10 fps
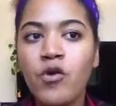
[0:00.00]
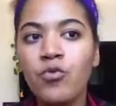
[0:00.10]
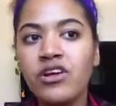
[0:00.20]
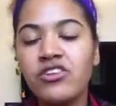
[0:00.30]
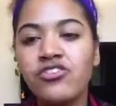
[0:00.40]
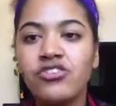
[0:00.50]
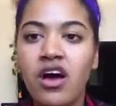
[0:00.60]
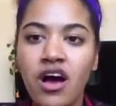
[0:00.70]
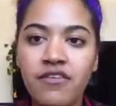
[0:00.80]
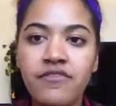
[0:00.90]
which
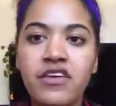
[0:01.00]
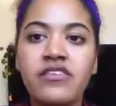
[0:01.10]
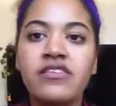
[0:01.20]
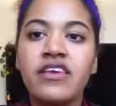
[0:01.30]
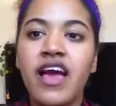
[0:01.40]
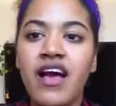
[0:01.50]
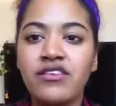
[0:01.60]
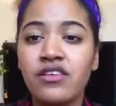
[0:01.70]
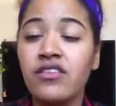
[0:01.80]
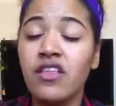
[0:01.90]
obviously
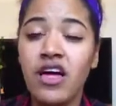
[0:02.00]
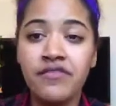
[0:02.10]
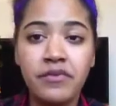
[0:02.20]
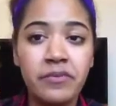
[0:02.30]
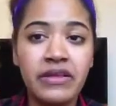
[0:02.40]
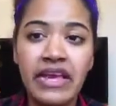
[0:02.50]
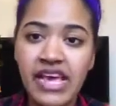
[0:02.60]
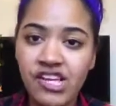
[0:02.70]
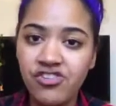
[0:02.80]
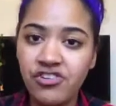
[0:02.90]
has a lot of
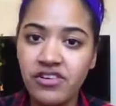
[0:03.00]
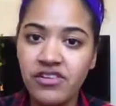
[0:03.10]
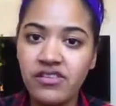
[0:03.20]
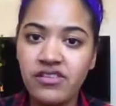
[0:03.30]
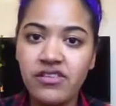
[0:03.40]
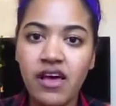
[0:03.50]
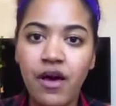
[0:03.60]
implications